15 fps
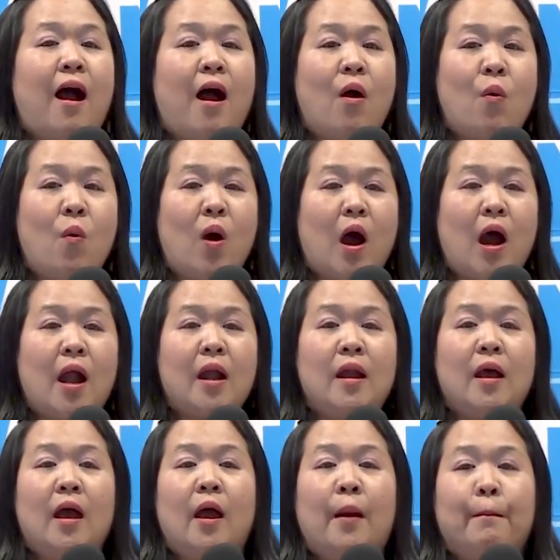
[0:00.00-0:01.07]
our
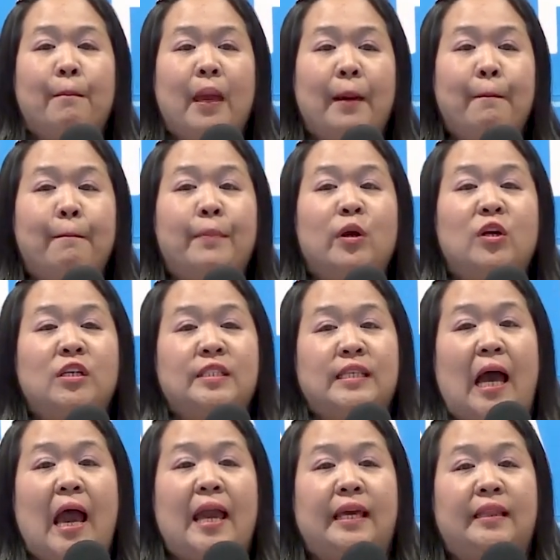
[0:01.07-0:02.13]
members
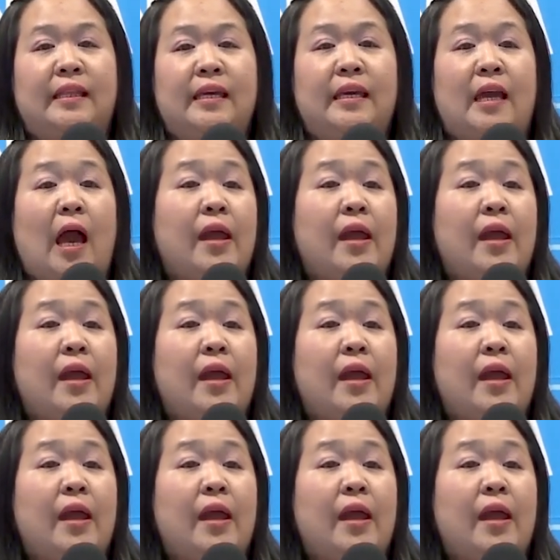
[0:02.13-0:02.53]
ID.